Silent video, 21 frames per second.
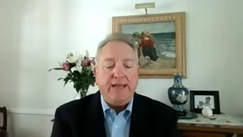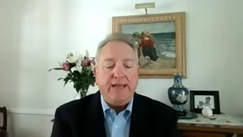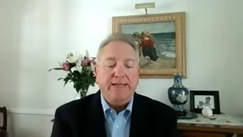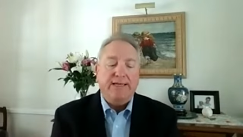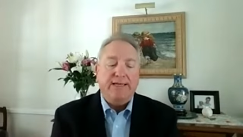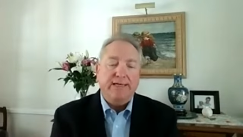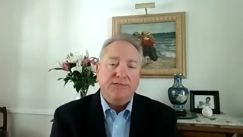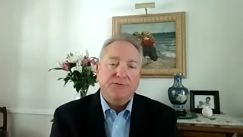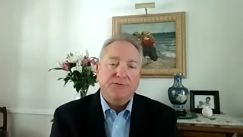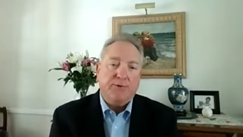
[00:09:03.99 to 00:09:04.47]

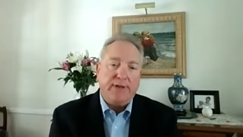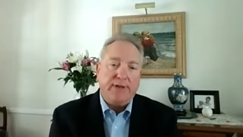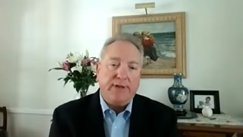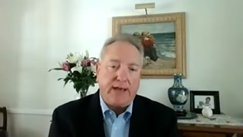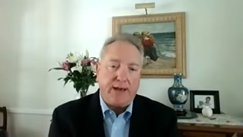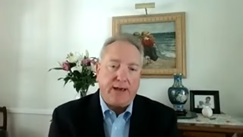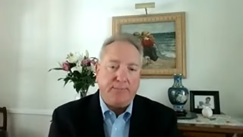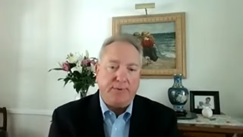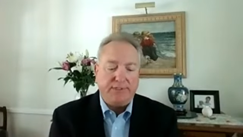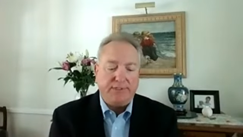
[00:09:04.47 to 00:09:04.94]
And guess what
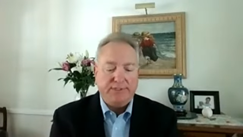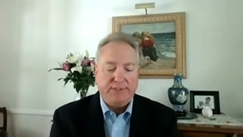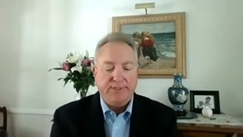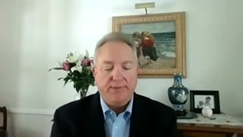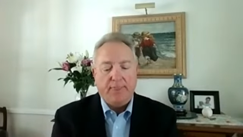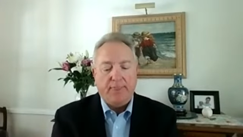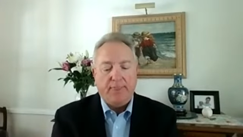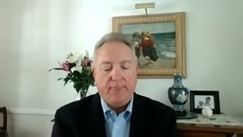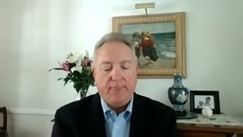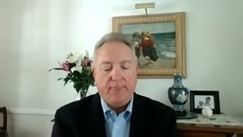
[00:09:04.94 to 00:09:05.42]

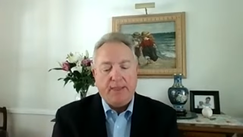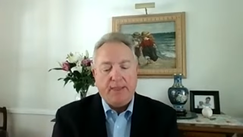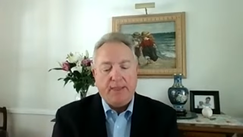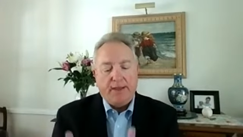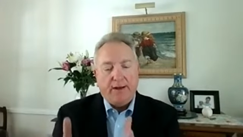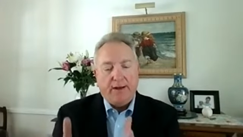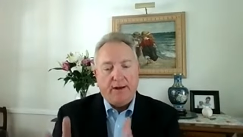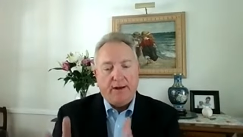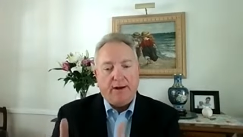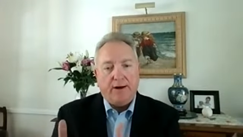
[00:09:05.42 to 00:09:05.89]
happens?
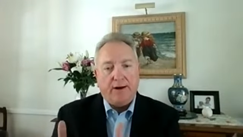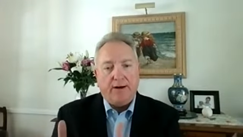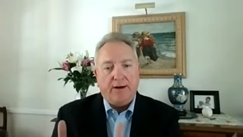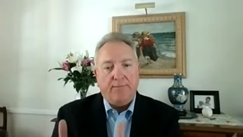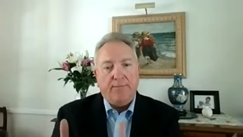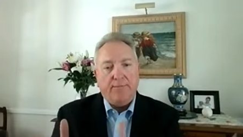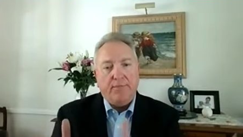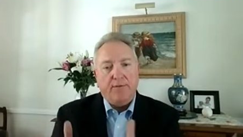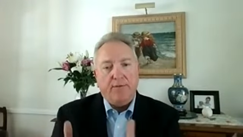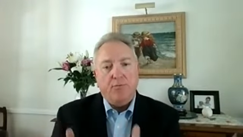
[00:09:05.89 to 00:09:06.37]

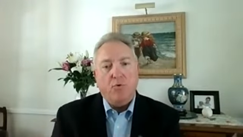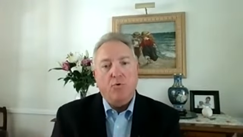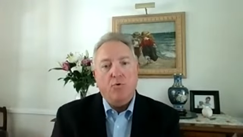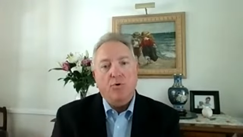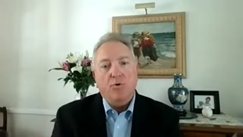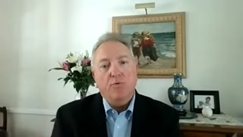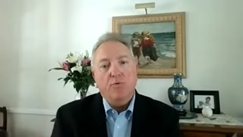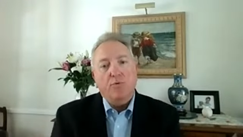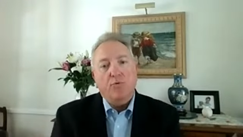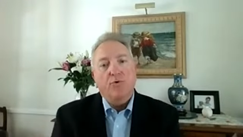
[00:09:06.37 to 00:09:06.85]
Uh, the
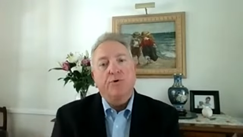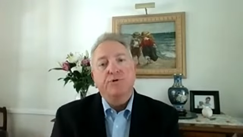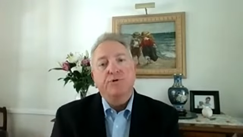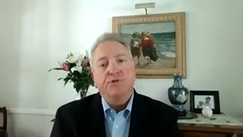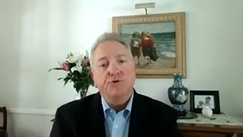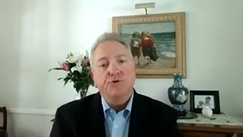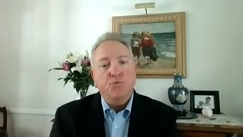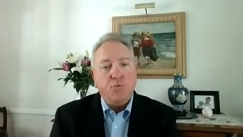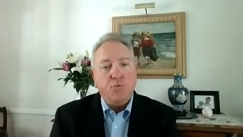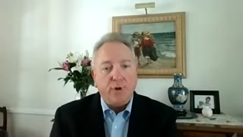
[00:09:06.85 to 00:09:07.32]
more
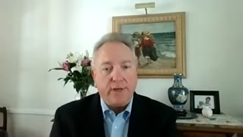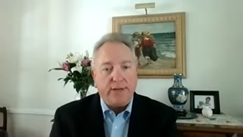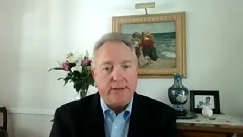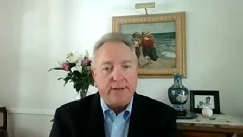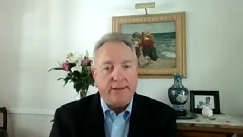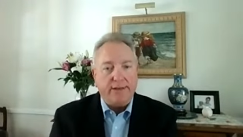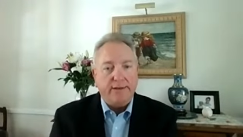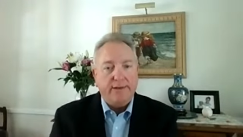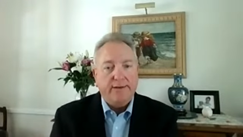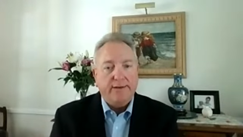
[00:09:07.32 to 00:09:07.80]
awards you
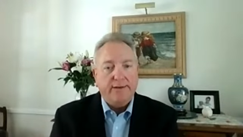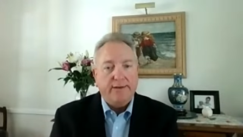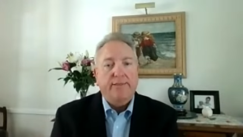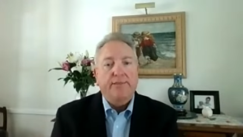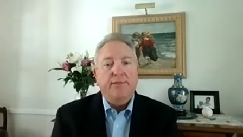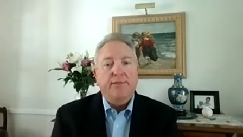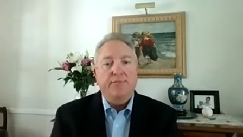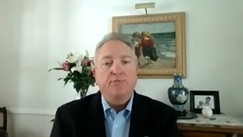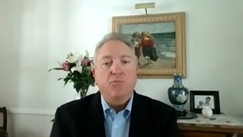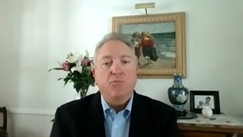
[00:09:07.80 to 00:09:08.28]
win,
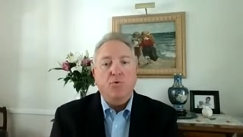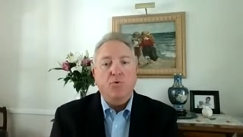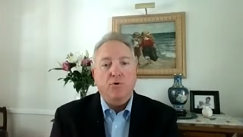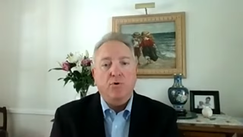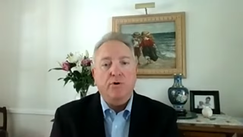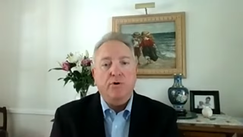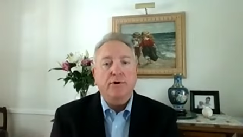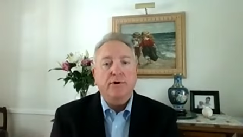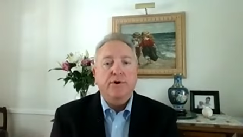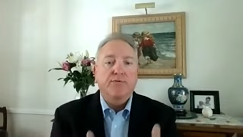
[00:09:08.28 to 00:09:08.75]
the
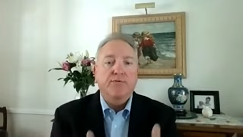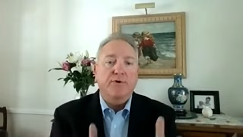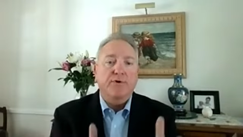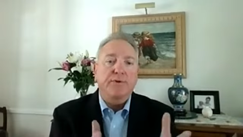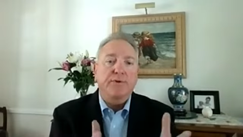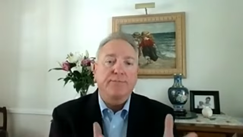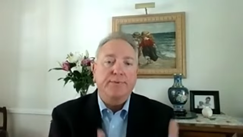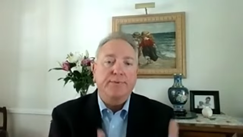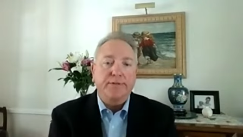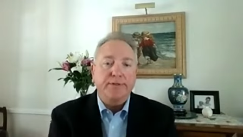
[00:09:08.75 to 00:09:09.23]
more
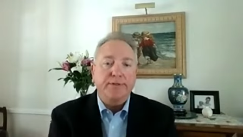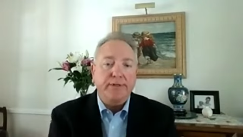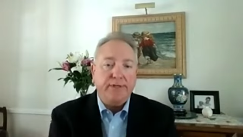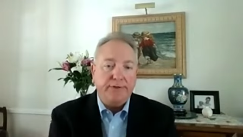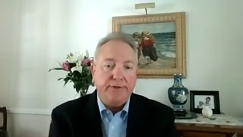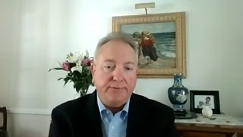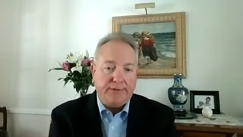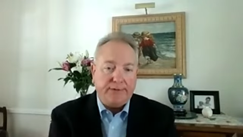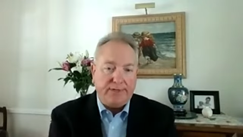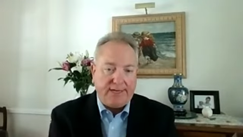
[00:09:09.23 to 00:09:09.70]

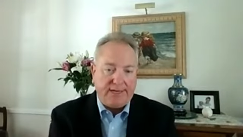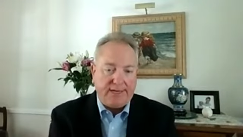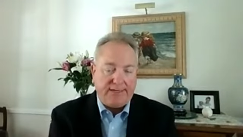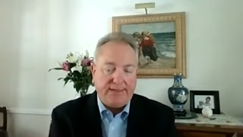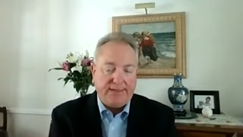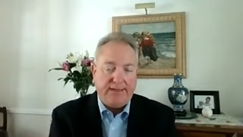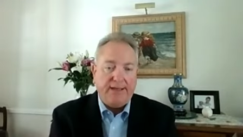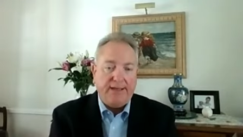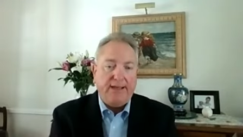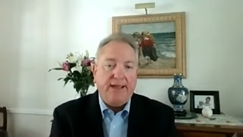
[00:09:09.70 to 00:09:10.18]
credibility you
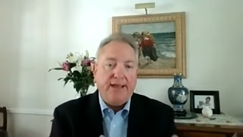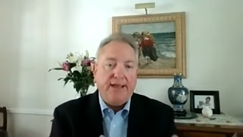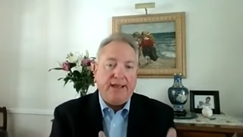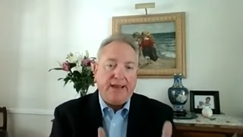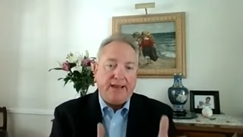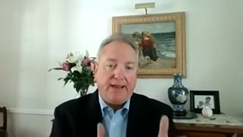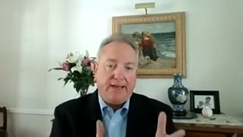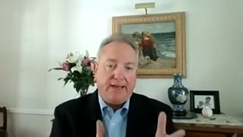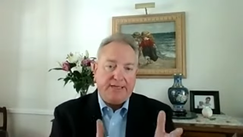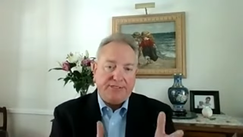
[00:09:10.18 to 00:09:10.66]
get,
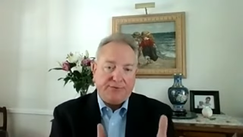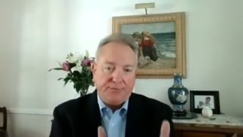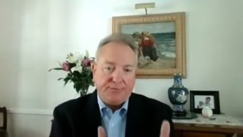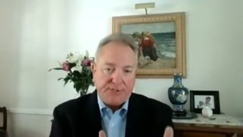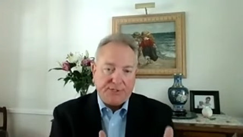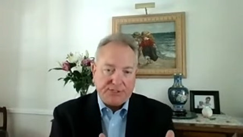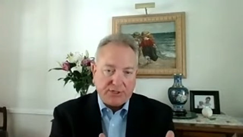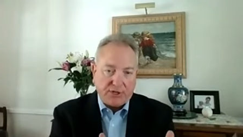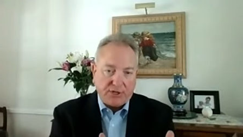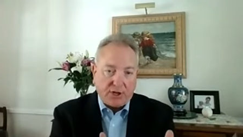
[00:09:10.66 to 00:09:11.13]
and as a
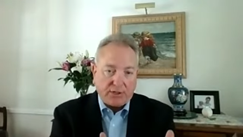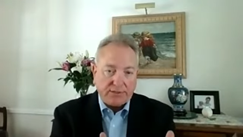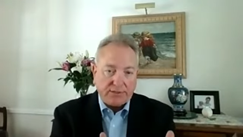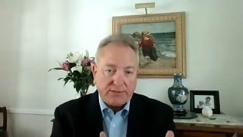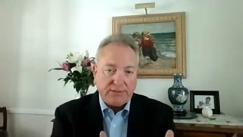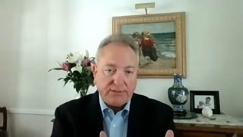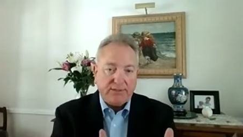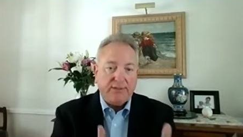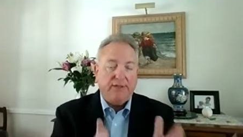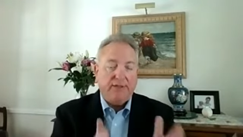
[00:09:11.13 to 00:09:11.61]

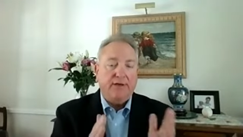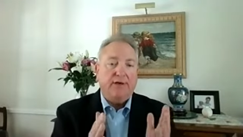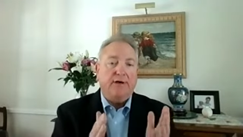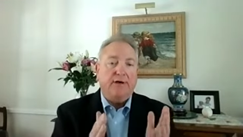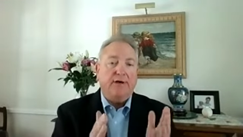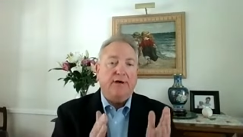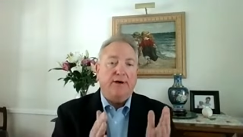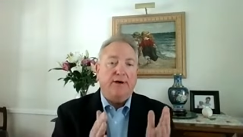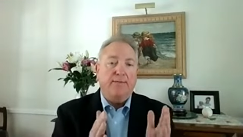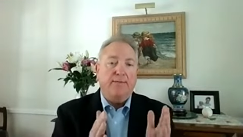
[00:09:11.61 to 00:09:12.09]
result,
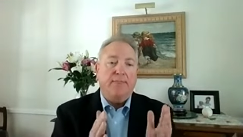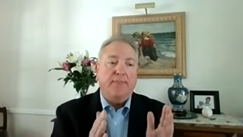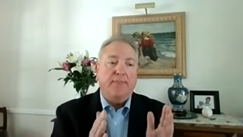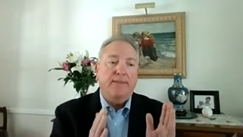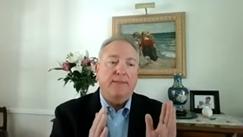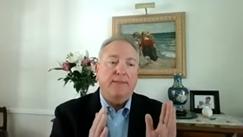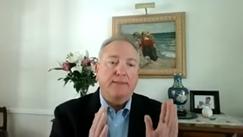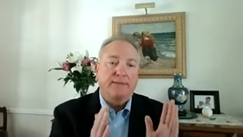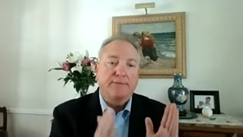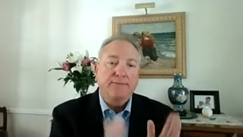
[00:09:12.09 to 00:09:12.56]
uh,
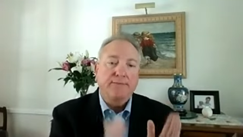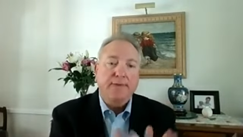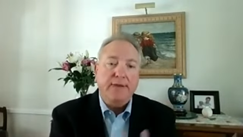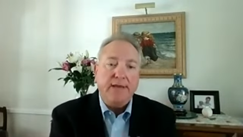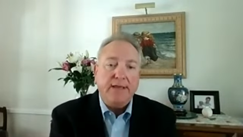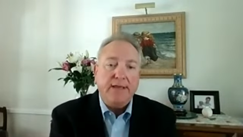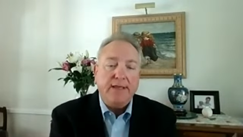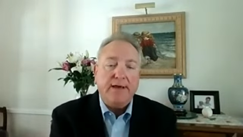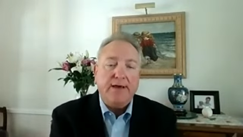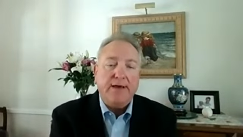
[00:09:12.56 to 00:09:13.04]
the
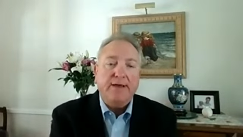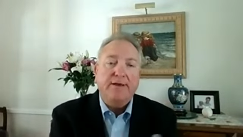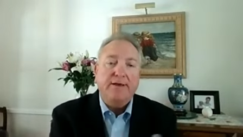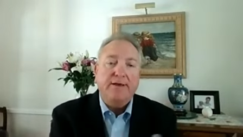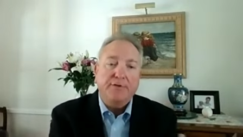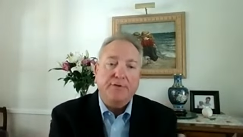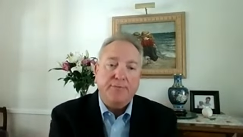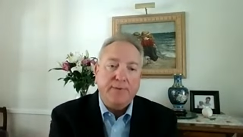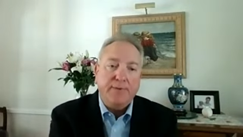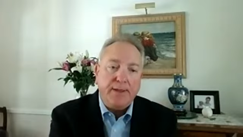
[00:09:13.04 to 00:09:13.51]
media and
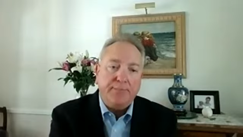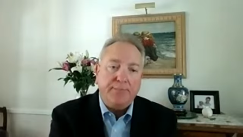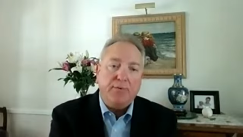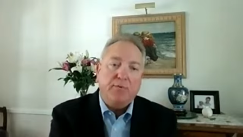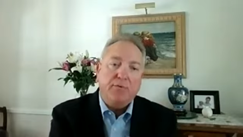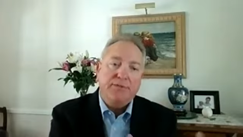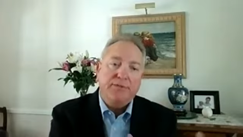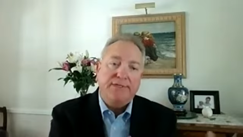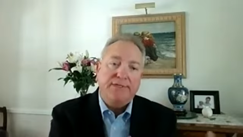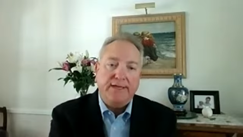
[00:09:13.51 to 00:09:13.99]
other
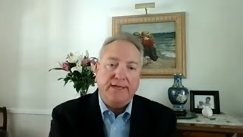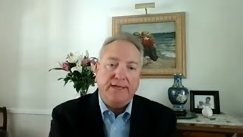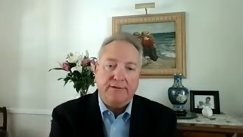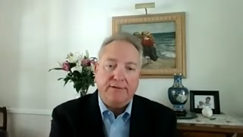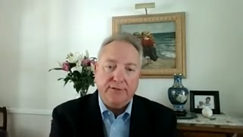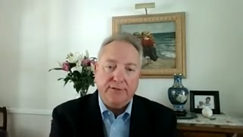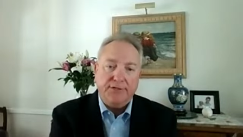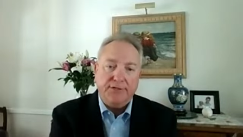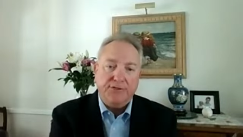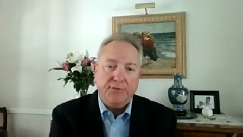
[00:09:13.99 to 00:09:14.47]
people will take a
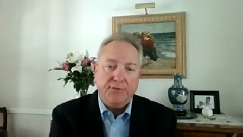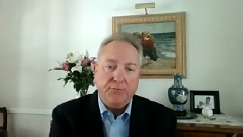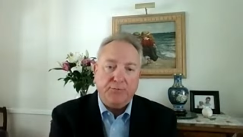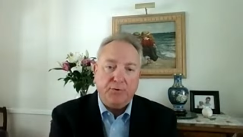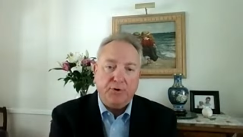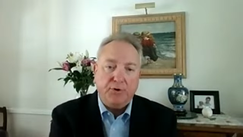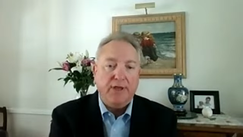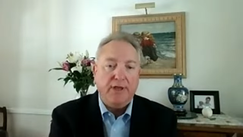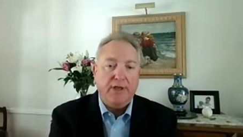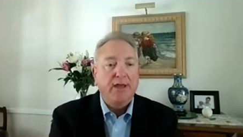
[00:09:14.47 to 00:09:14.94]
look at your
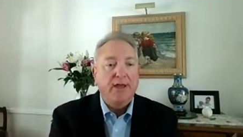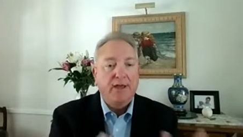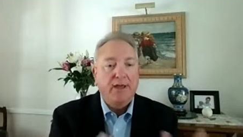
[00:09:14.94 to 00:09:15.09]
book.